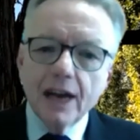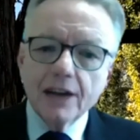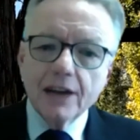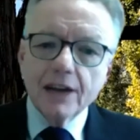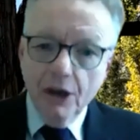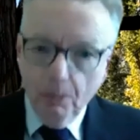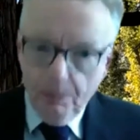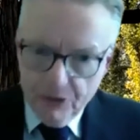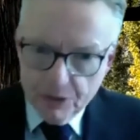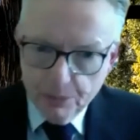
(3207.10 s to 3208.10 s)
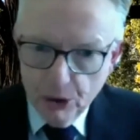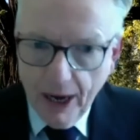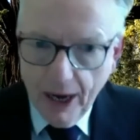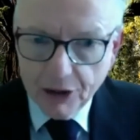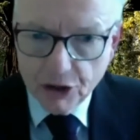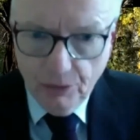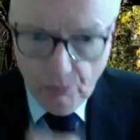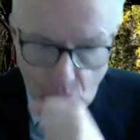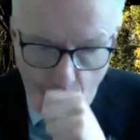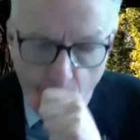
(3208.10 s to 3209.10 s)
help spur action
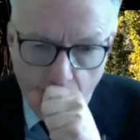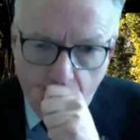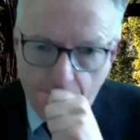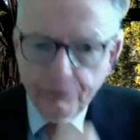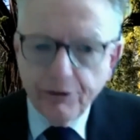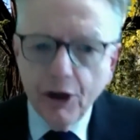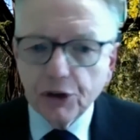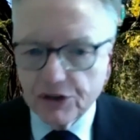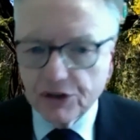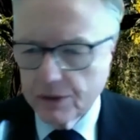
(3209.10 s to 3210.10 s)
and focus